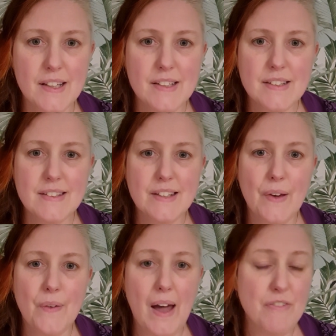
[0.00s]

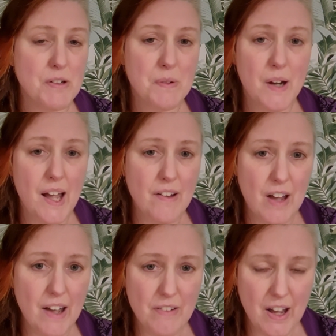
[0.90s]
So
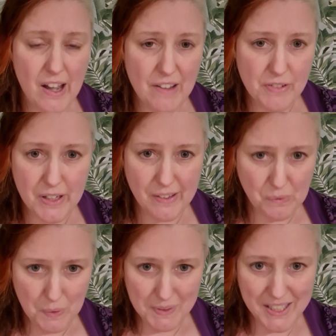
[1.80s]
every
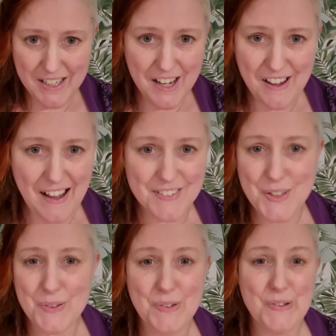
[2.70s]
woman in her
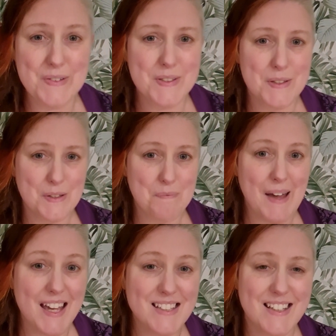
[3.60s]
household thought this was an
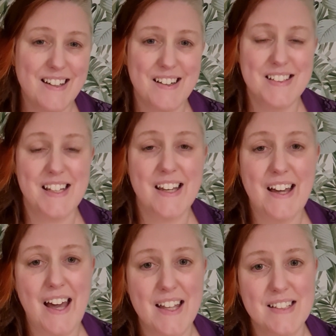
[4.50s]
amazing idea,
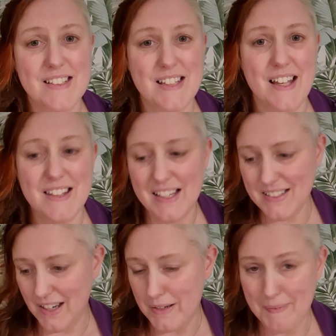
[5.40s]
and they
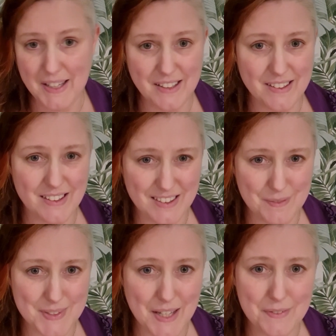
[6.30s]
started making
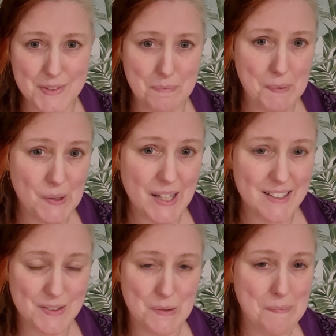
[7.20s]
themselves a pocket
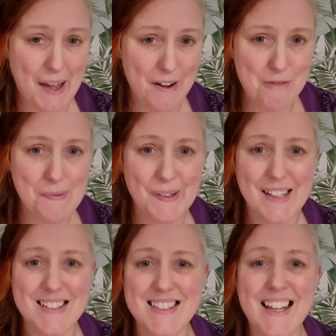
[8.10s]
or a pair of
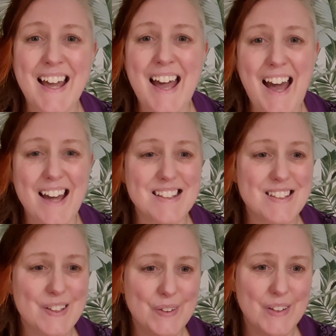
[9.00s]
pockets, and
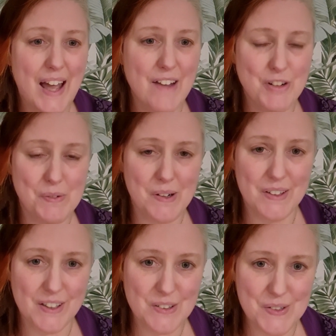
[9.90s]
soon everyone
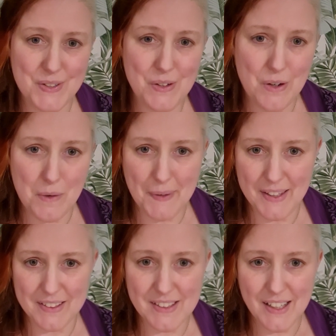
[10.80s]
across Europe and